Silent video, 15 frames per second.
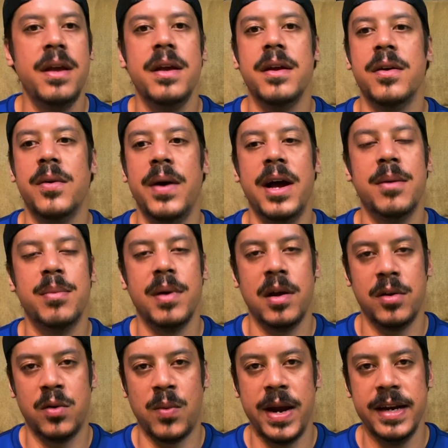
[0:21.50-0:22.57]
It'll help a
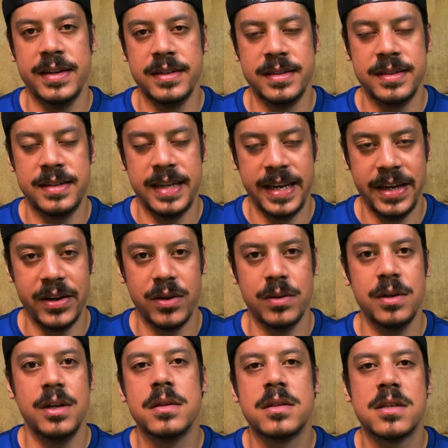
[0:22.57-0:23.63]
great deal.
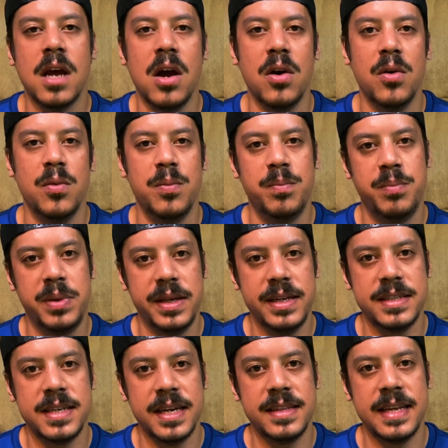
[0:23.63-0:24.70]
So please
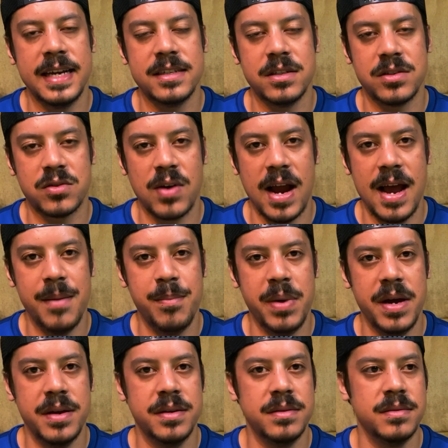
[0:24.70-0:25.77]
hit that subscribe
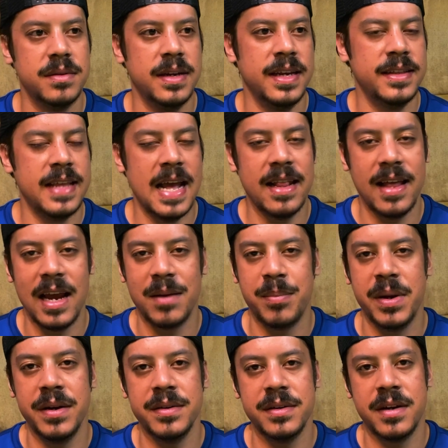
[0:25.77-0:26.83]
button, hit that like
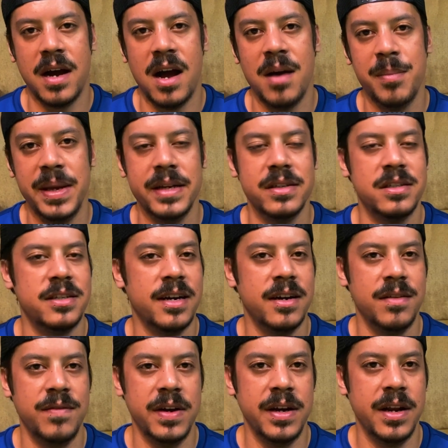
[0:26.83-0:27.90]
button, comment, share the
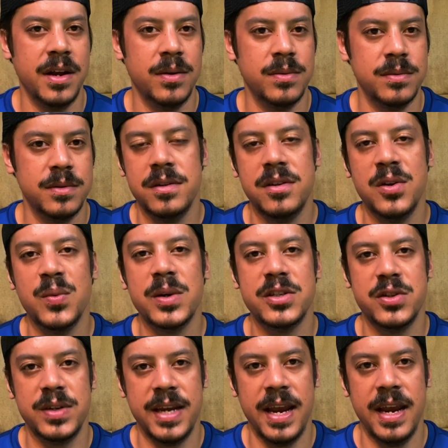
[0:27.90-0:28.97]
video. Do what
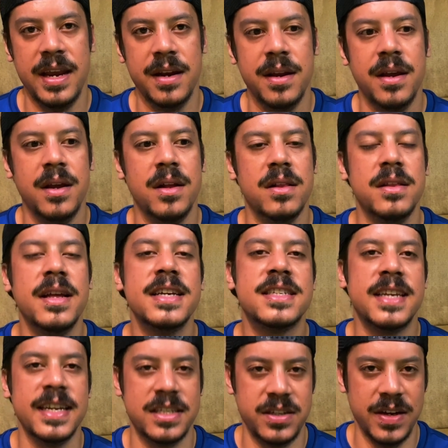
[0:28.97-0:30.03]
you can. Let's
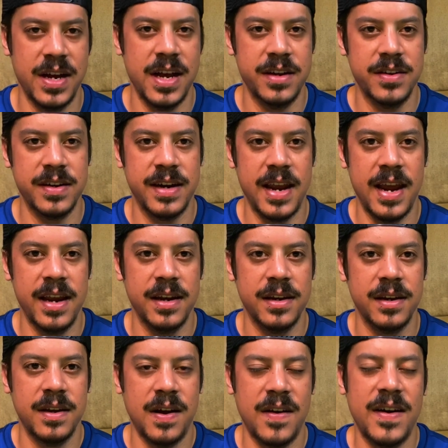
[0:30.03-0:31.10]
get to 100k.
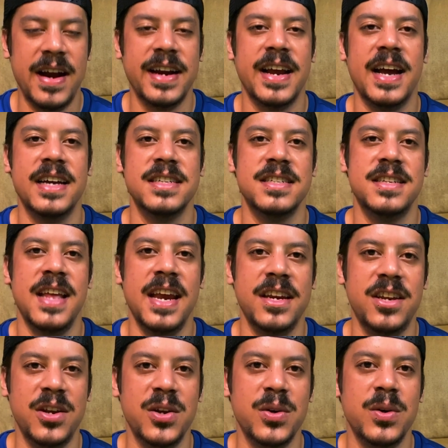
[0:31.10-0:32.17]
All right, guys. Thank
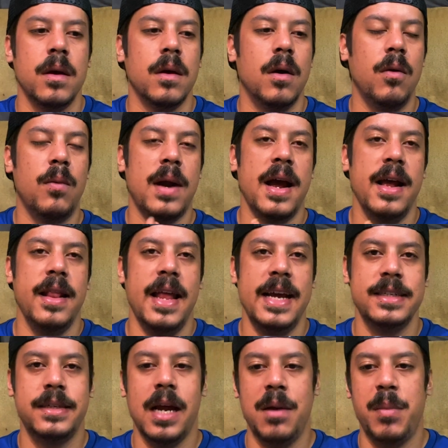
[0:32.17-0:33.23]
you. All right.
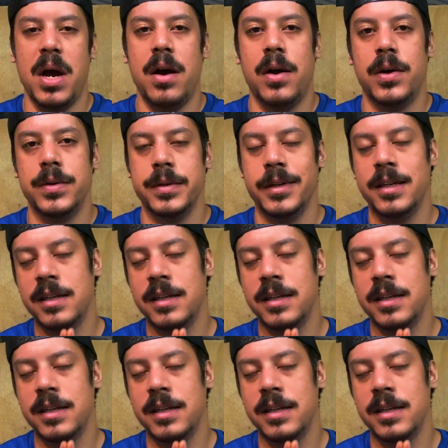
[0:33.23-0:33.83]
Last time on,